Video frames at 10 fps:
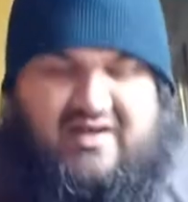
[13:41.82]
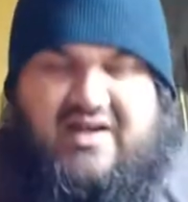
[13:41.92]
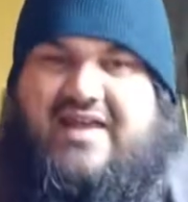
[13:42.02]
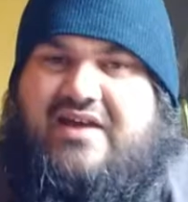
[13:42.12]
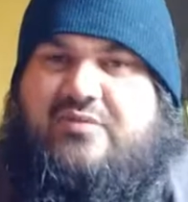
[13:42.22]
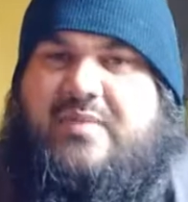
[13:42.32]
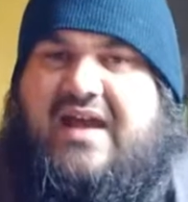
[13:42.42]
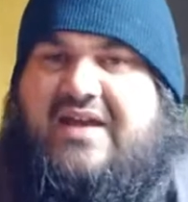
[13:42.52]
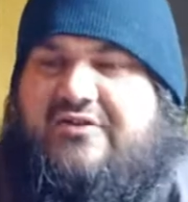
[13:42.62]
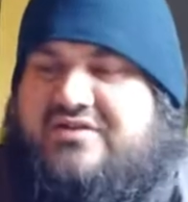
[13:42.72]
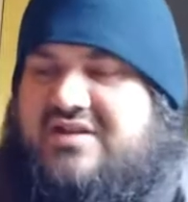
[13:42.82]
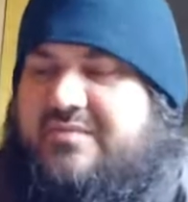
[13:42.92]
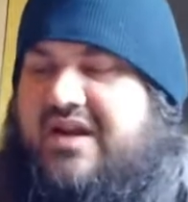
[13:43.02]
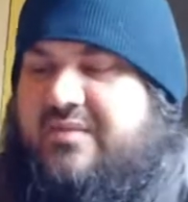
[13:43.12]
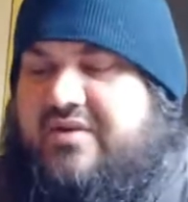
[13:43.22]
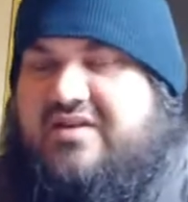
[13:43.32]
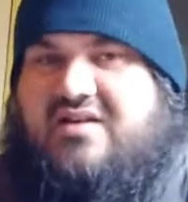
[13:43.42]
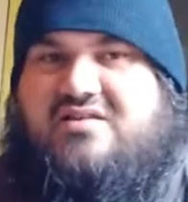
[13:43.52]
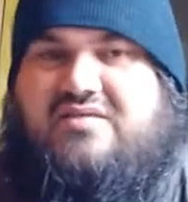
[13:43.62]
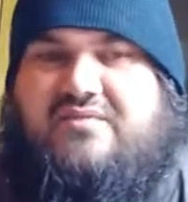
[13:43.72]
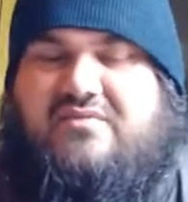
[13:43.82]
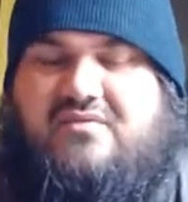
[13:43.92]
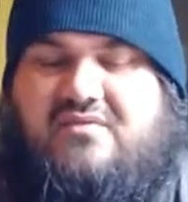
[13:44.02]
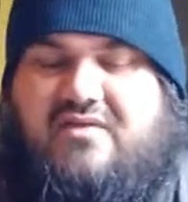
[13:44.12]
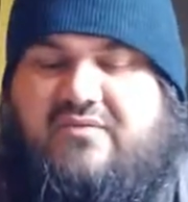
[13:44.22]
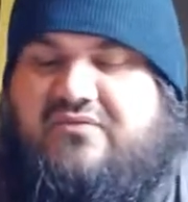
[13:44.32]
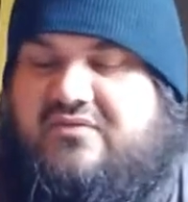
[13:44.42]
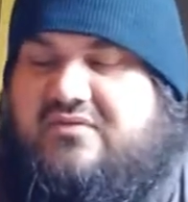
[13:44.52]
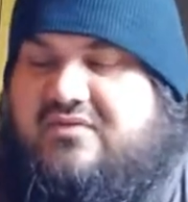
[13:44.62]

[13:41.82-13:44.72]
got held back or sent back because of the